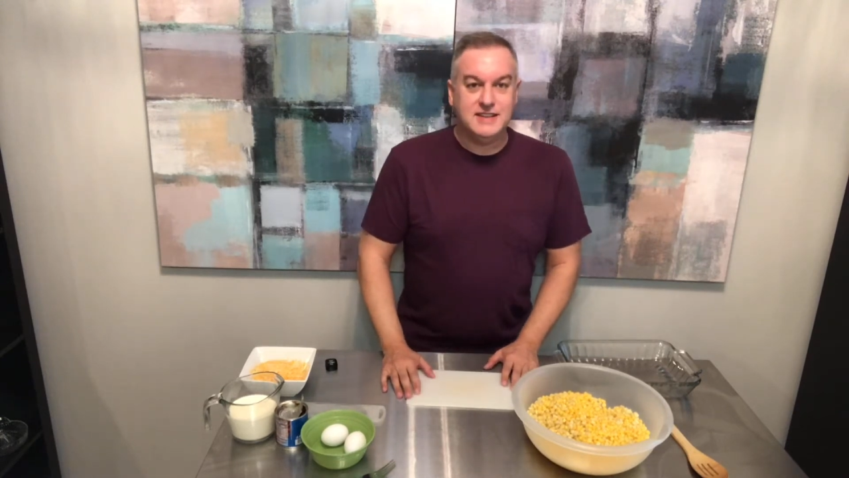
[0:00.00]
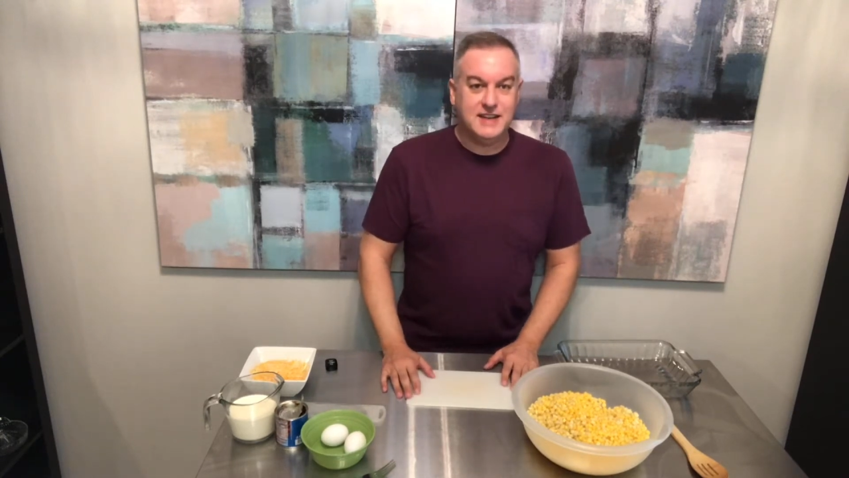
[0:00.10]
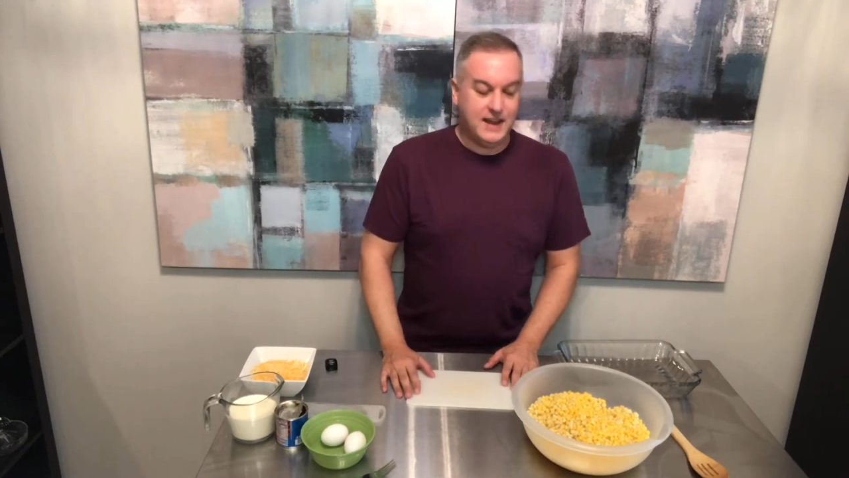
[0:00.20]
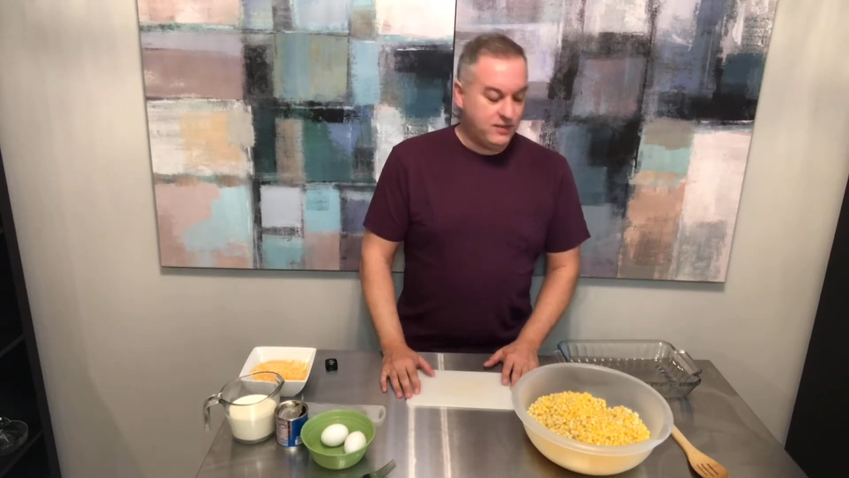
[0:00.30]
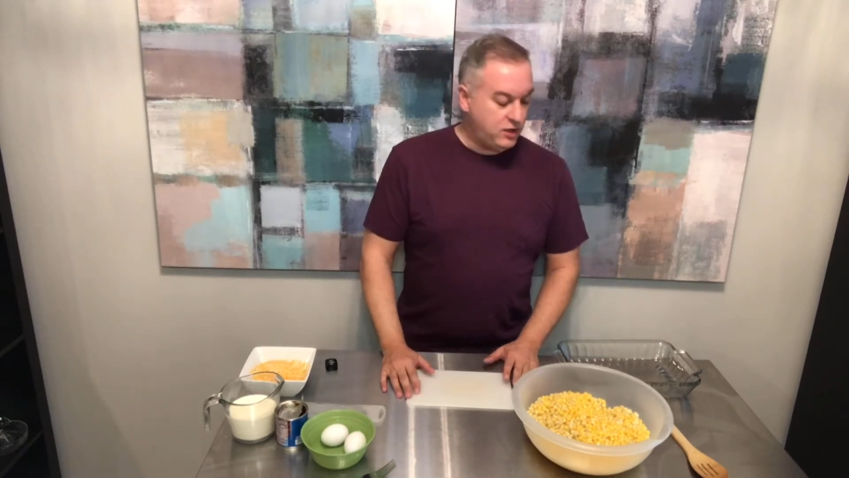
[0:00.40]

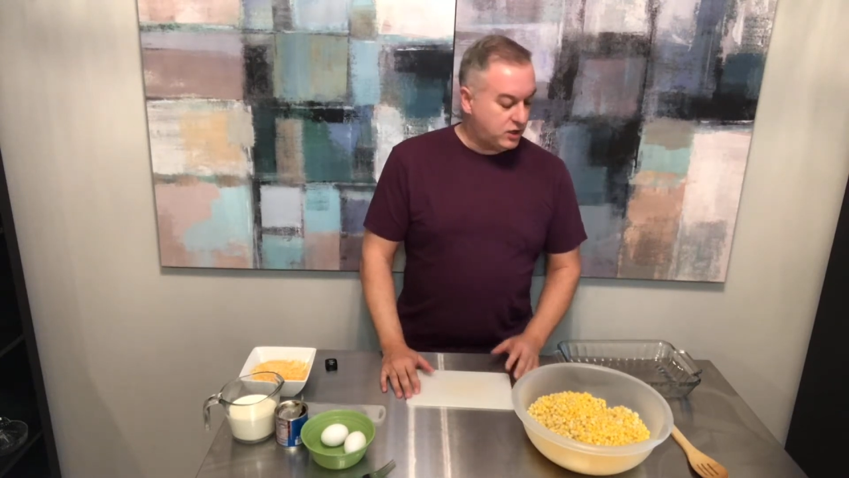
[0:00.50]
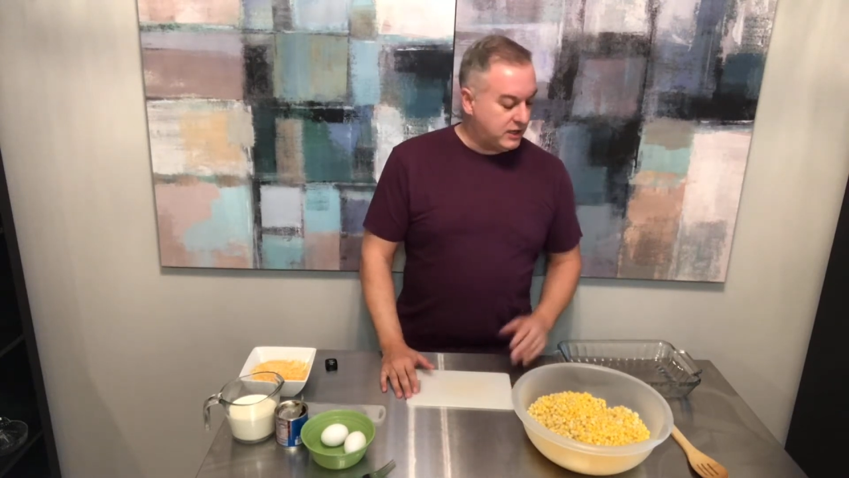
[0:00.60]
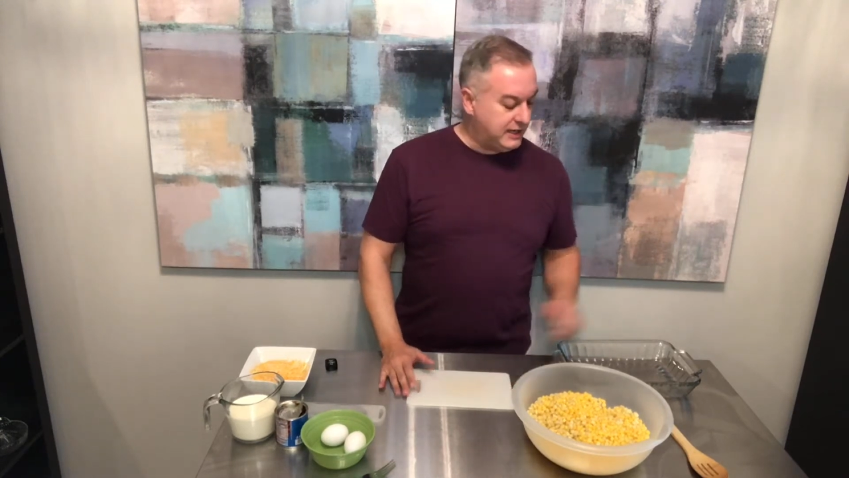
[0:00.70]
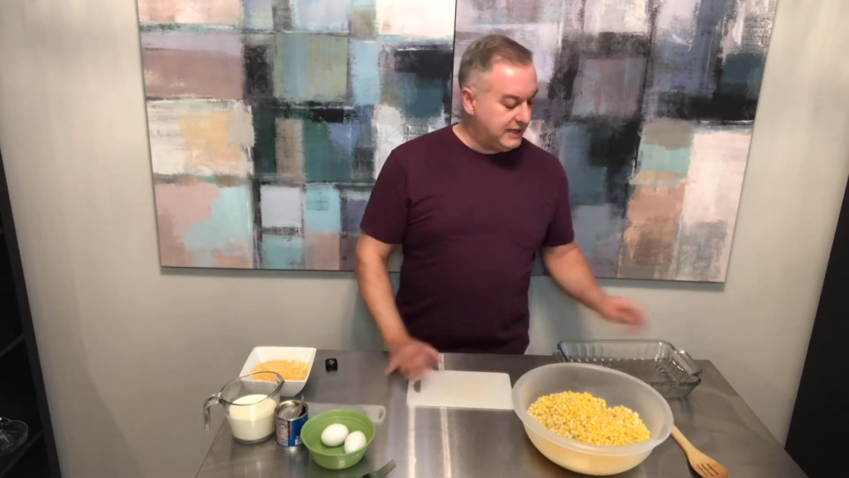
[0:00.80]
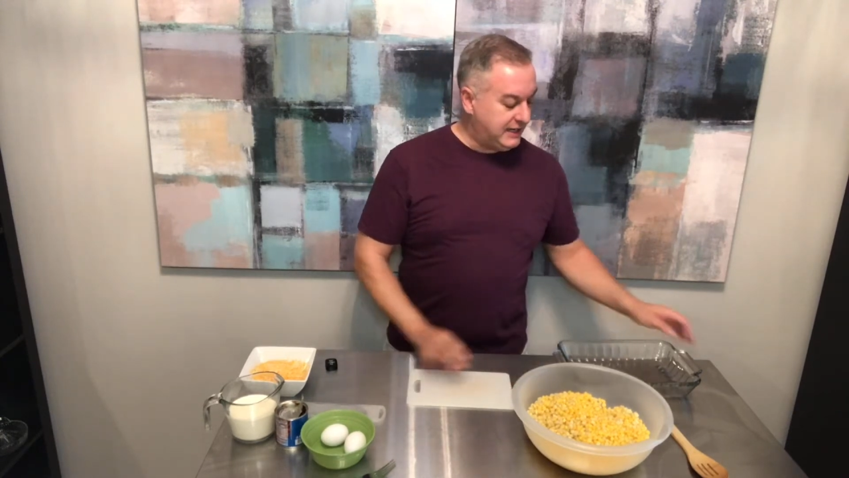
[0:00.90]
and then you're going
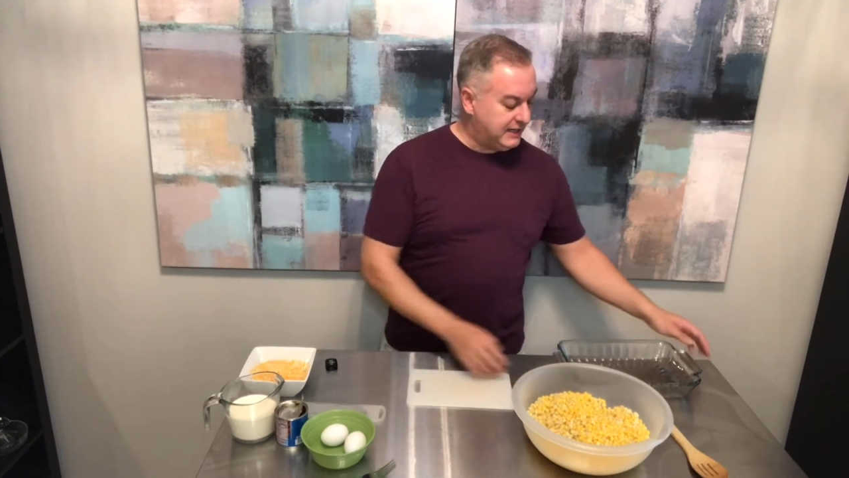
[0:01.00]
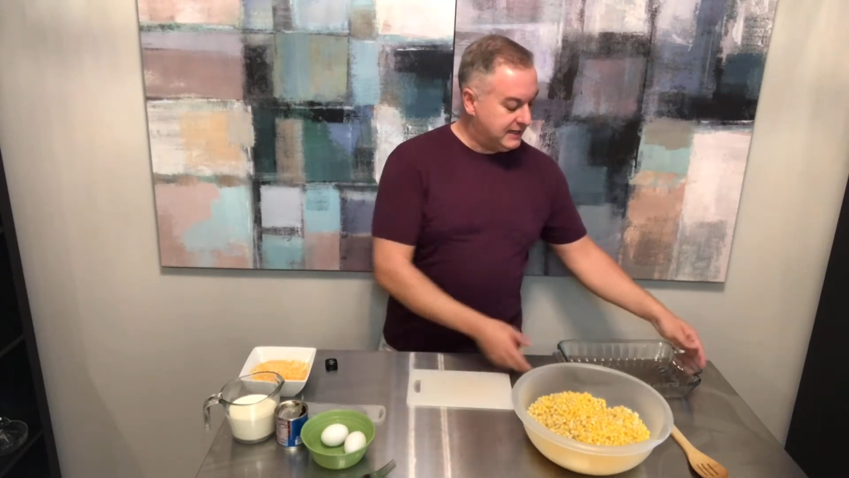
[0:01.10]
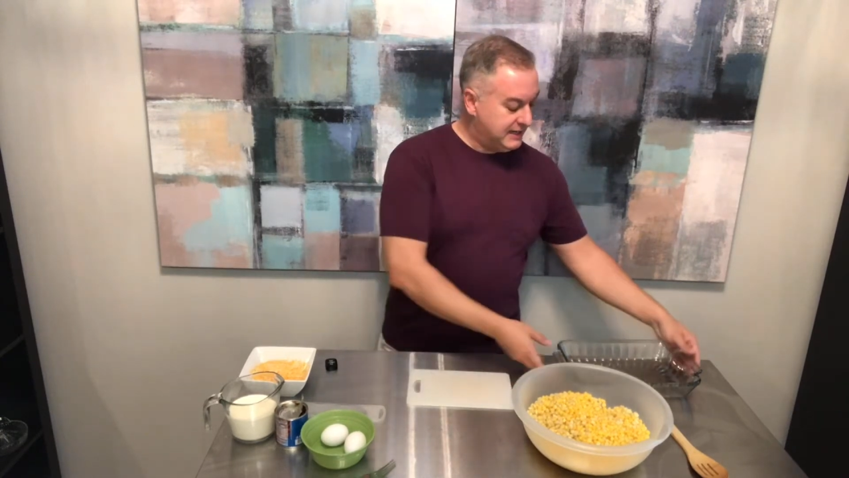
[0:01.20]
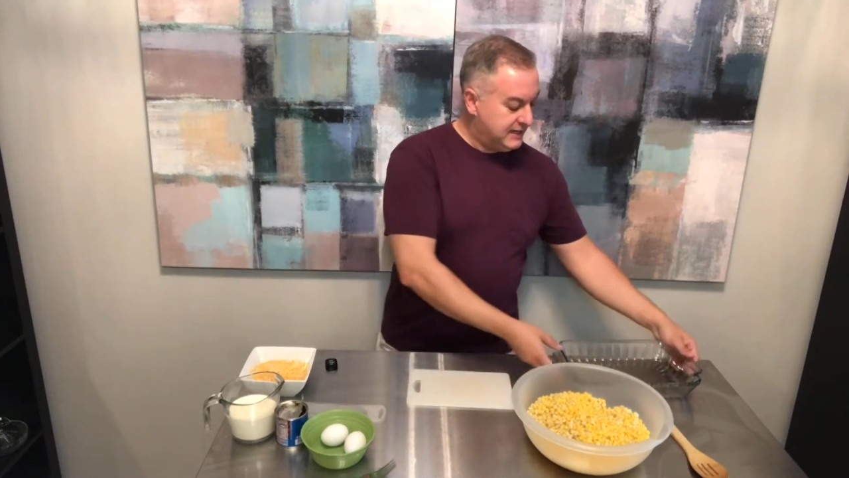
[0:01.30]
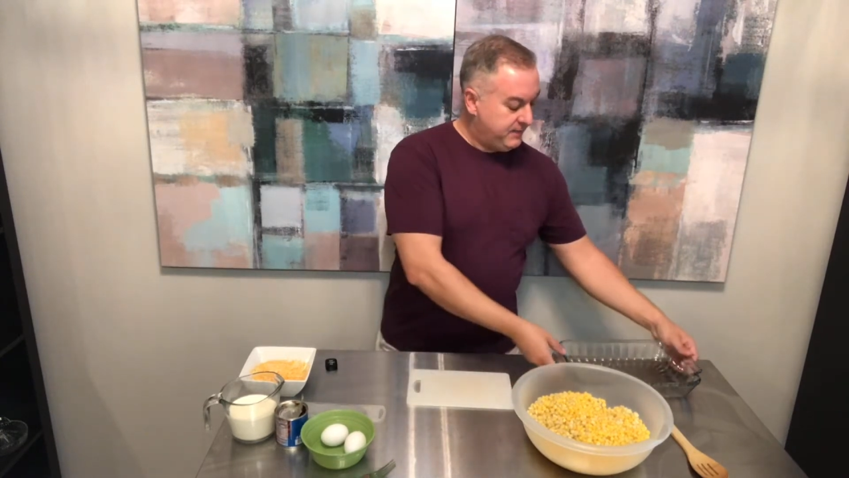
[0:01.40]
to need
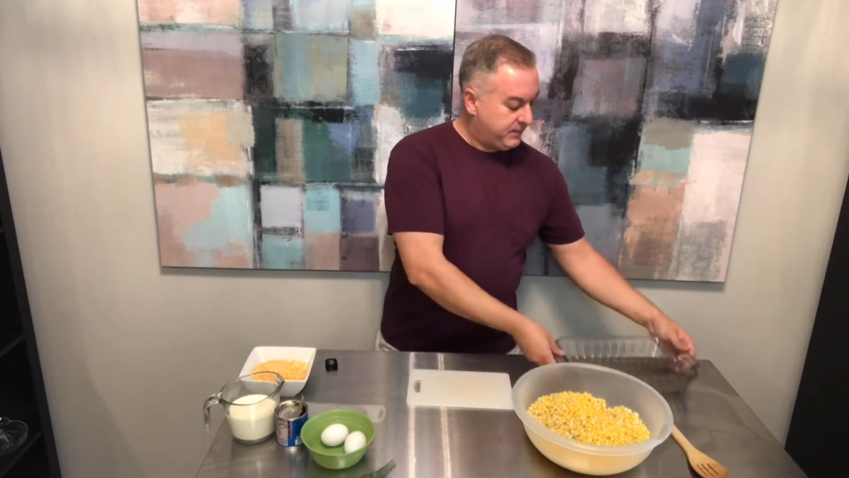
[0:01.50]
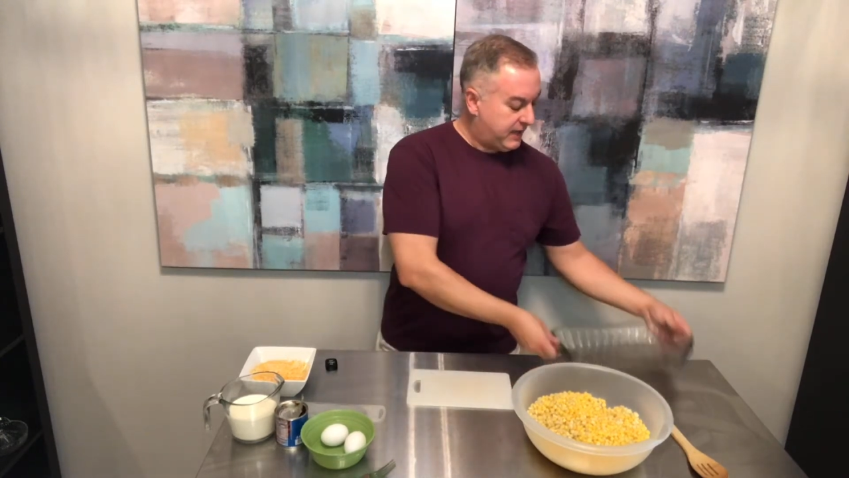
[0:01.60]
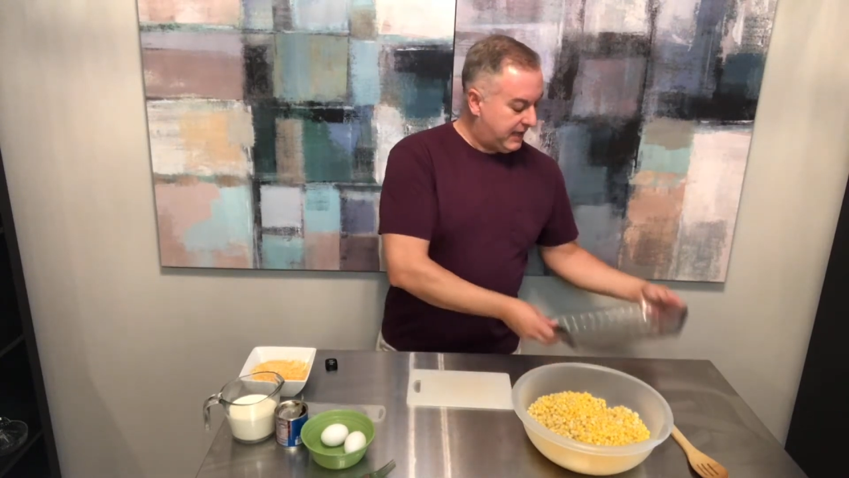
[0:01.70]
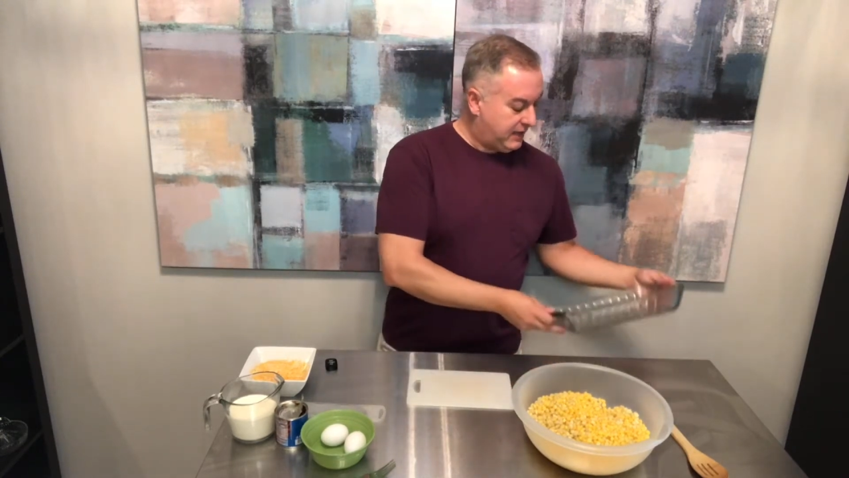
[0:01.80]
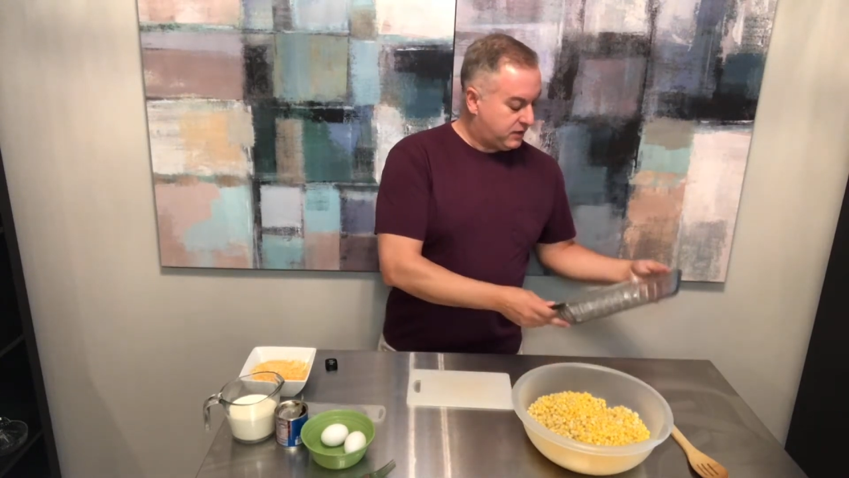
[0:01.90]
a